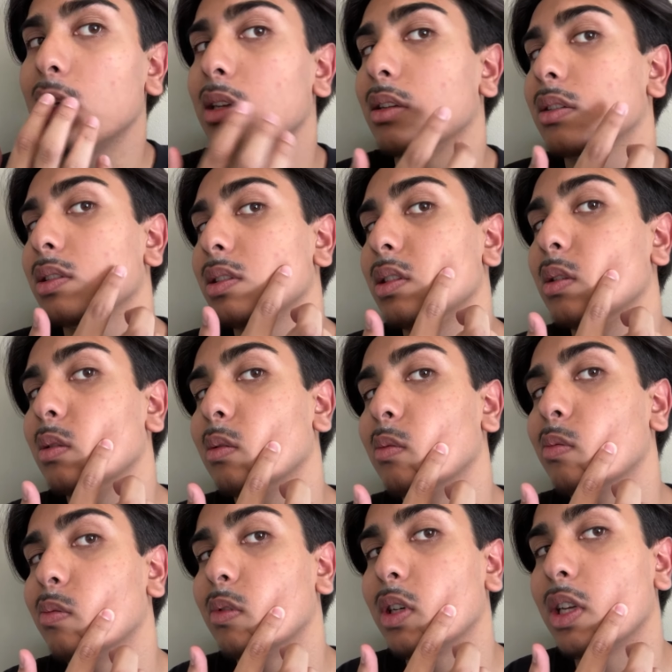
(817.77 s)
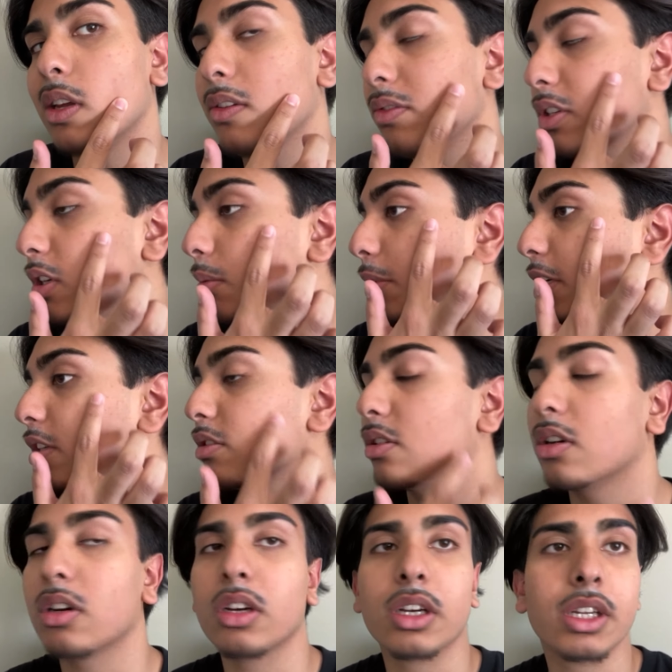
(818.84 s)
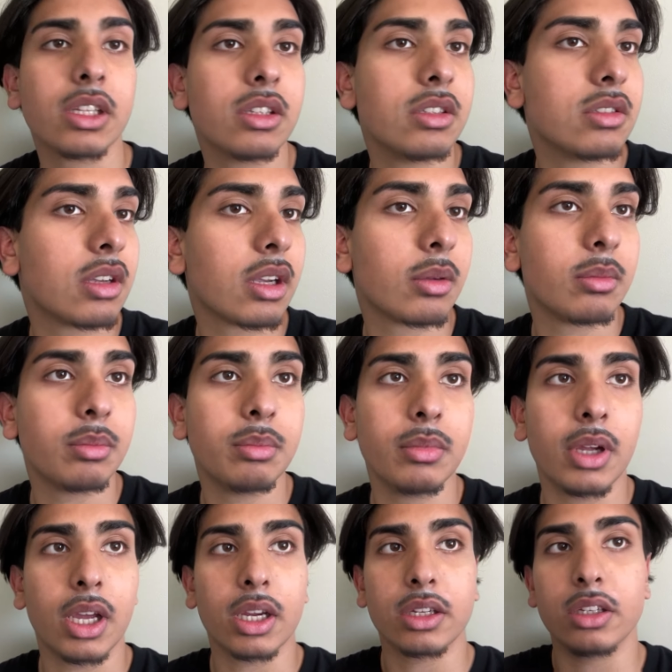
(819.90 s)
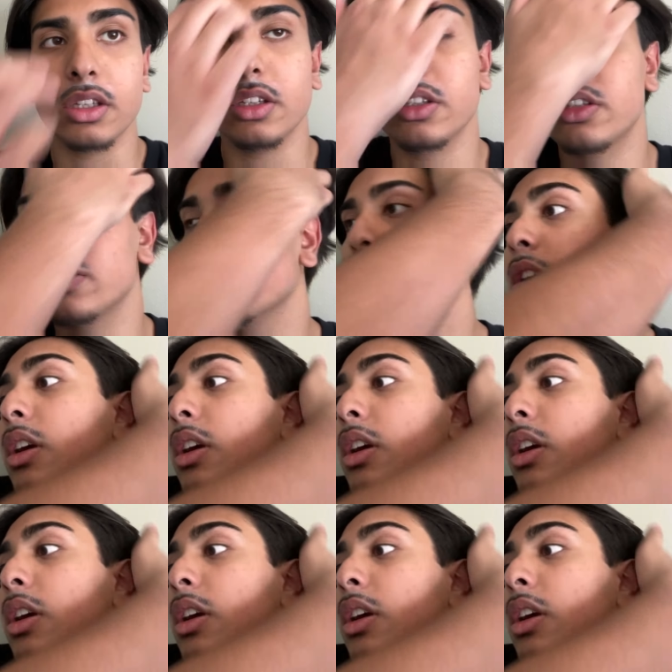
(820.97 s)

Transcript: y'all see, fucking every time it gets hot, I get these, like, acne and shit.